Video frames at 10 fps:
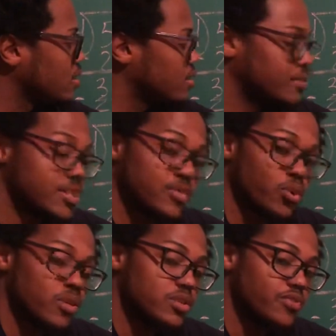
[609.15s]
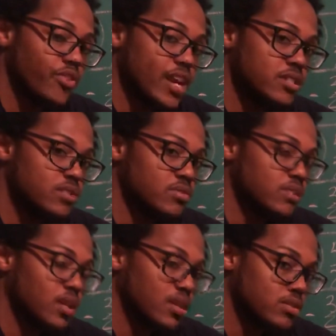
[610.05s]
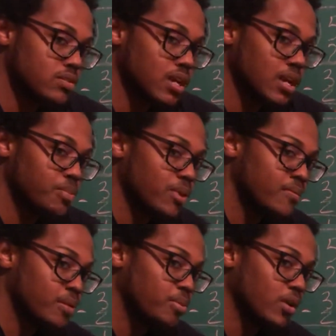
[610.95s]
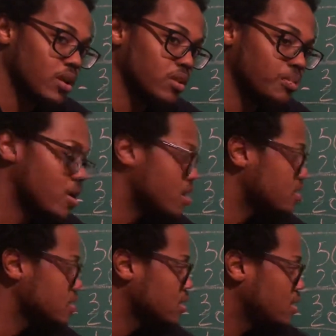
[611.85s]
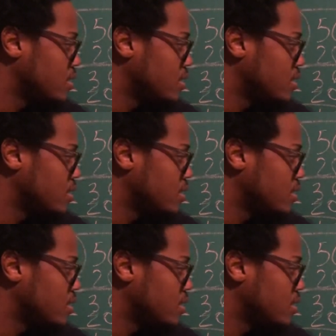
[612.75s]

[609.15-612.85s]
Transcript: this is for those advanced students again, so take a little pause.